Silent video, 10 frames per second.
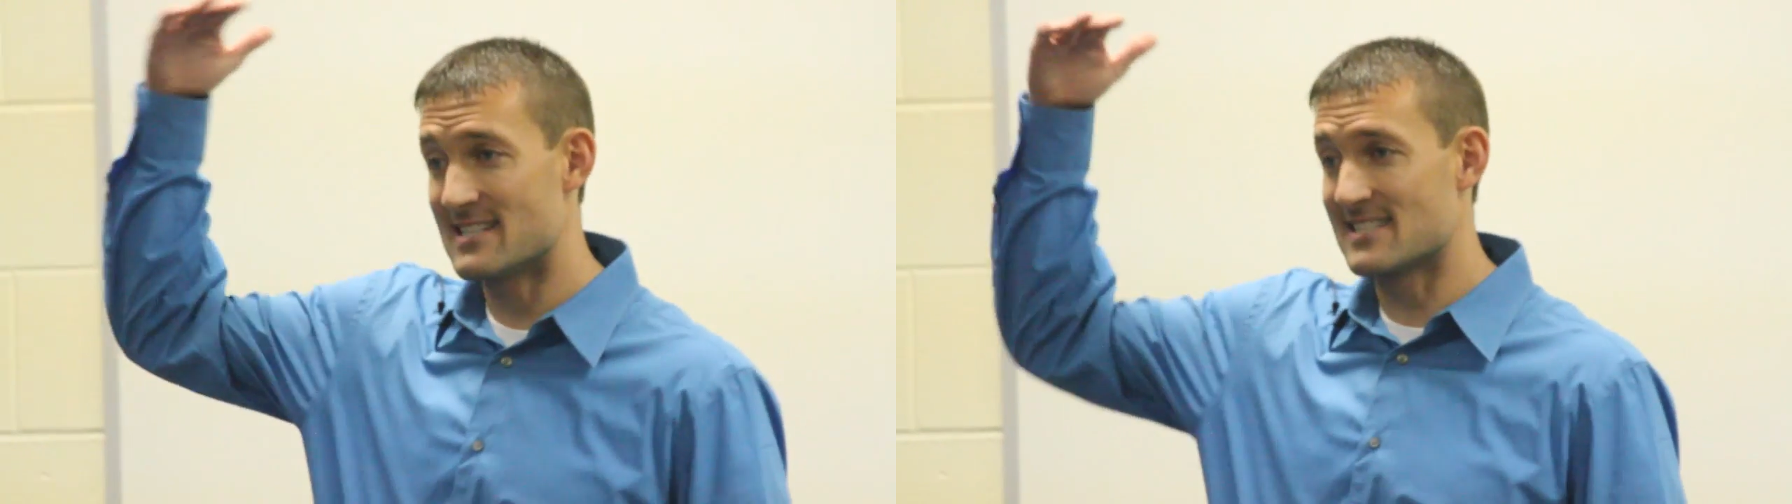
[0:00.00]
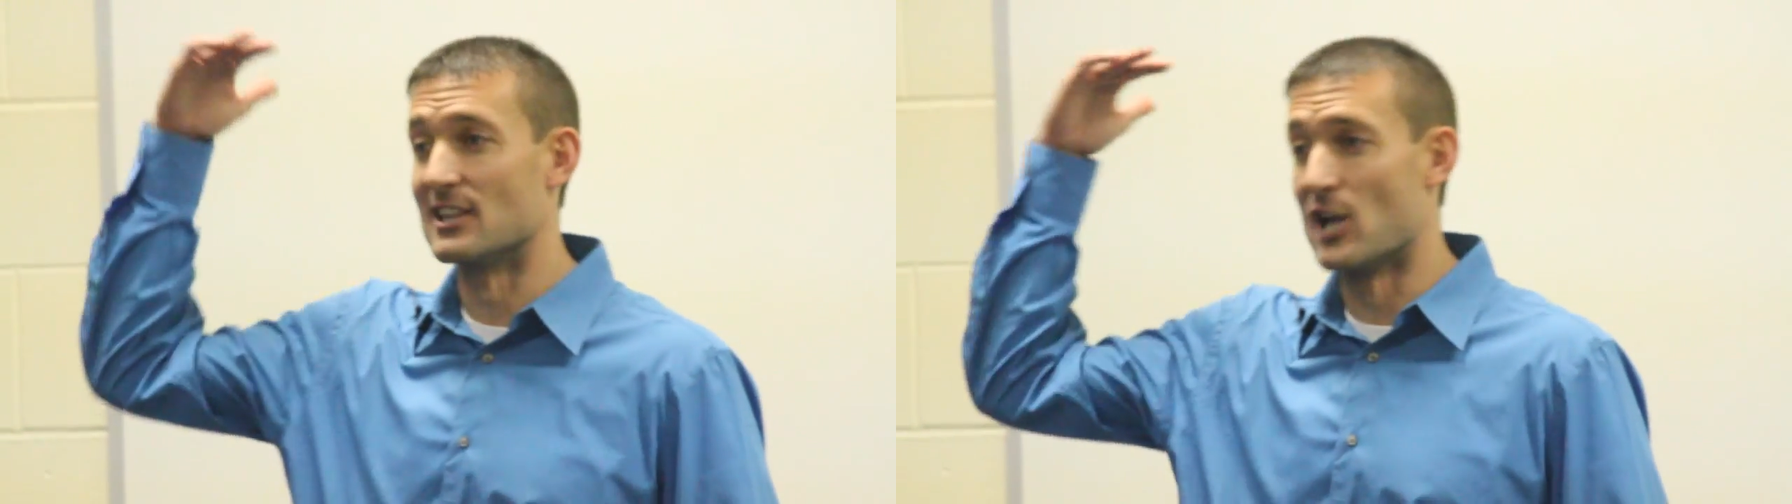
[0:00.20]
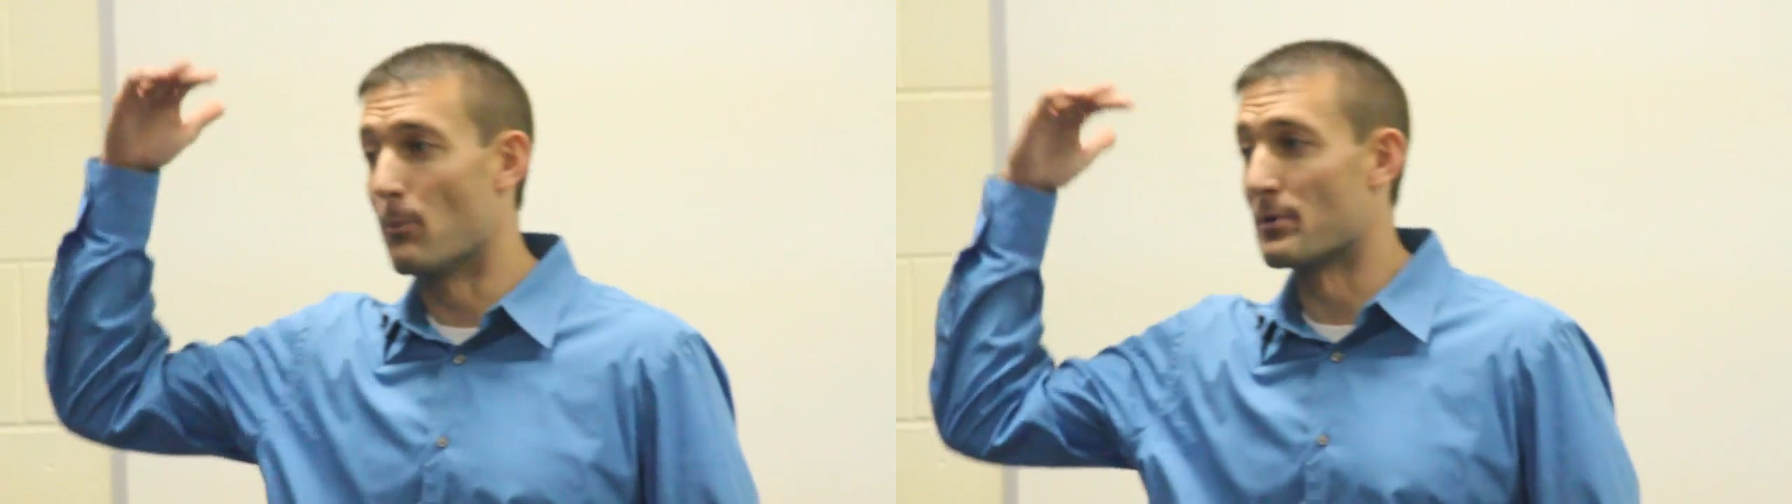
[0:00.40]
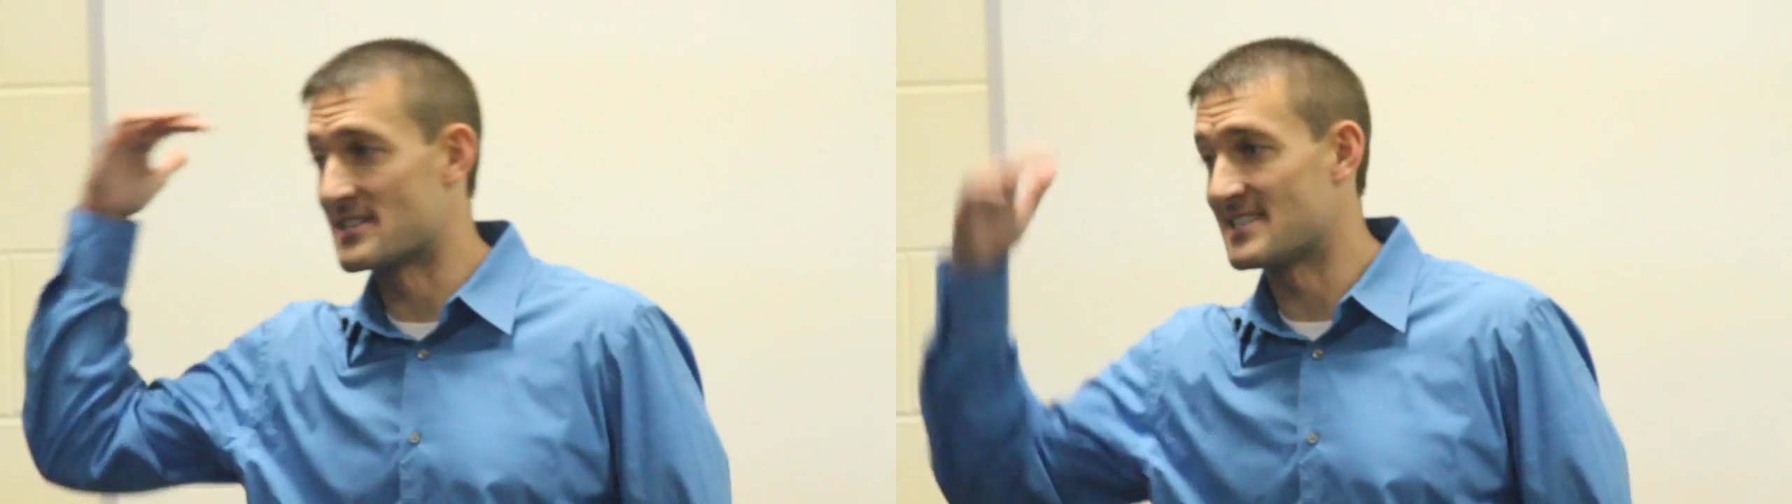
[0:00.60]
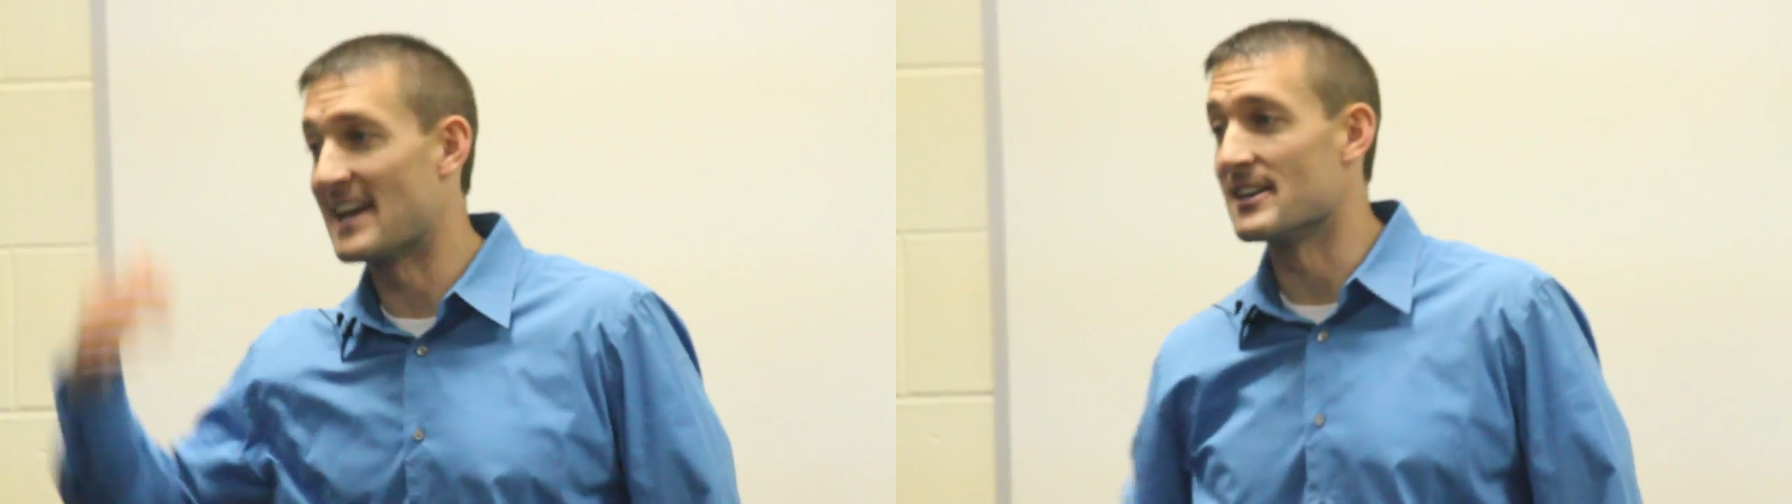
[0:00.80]
it's the Loper
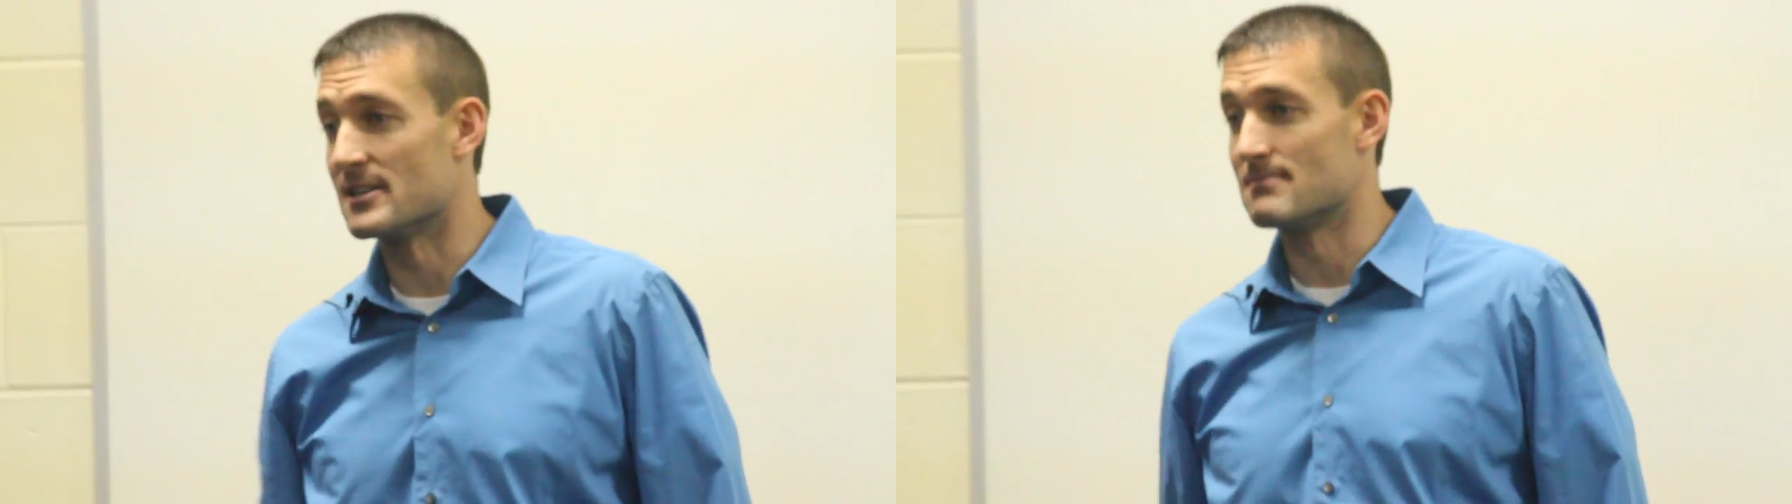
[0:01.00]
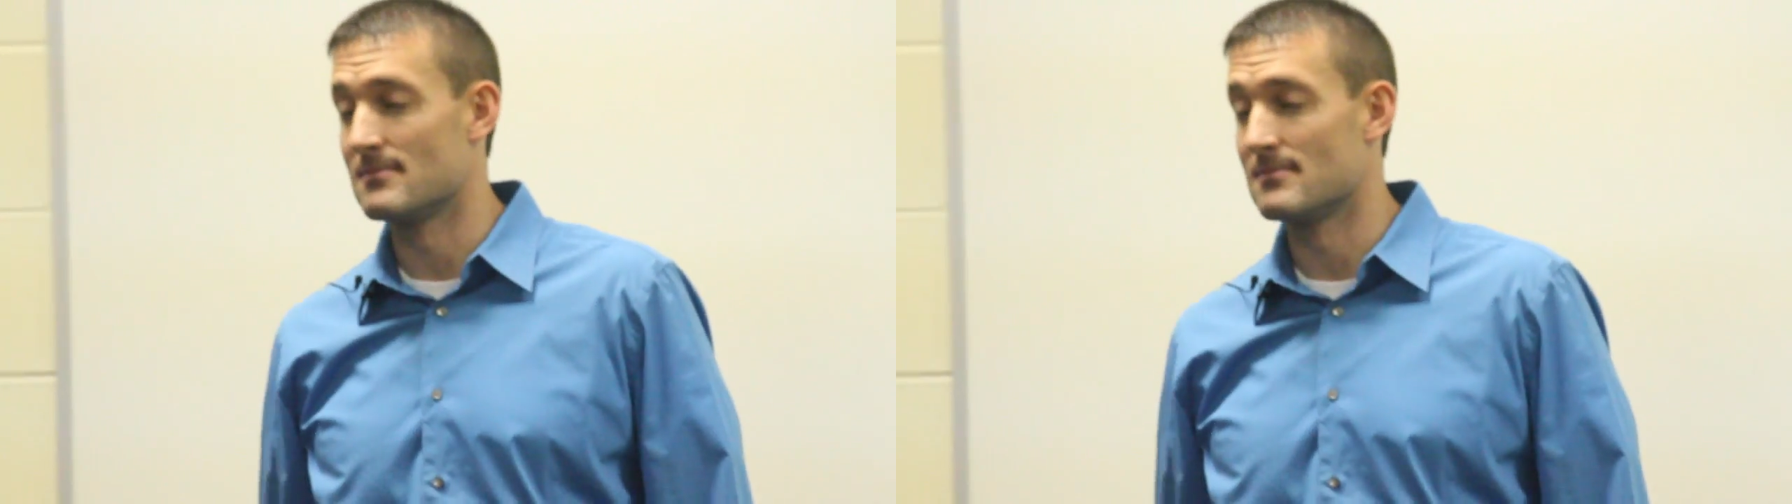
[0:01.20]
standard.